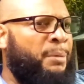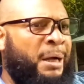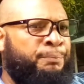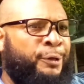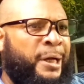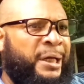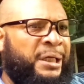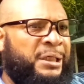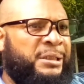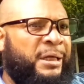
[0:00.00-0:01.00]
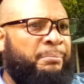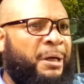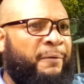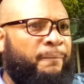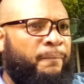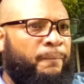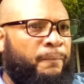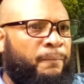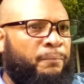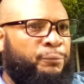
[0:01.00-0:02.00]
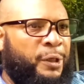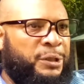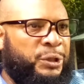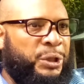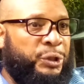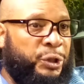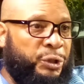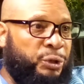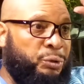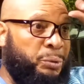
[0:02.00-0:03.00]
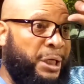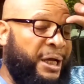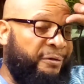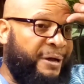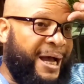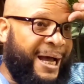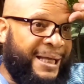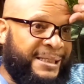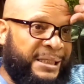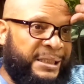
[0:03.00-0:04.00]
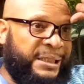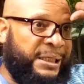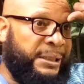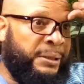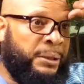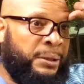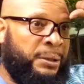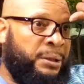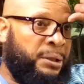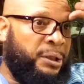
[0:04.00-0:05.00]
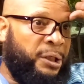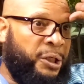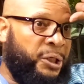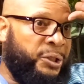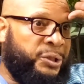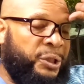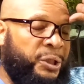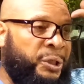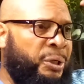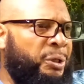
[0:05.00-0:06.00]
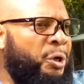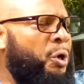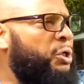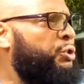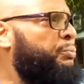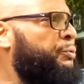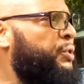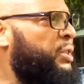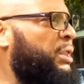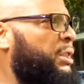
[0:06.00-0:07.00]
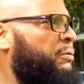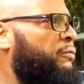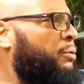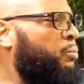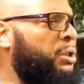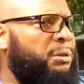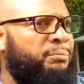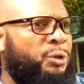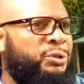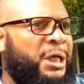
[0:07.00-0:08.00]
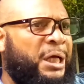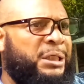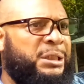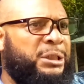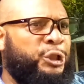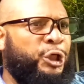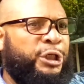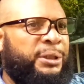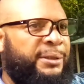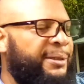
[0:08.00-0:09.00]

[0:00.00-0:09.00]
My prayer is that my brothers and sisters will have eyes to see ears to hear and a heart to perceive what the Most High is cooking.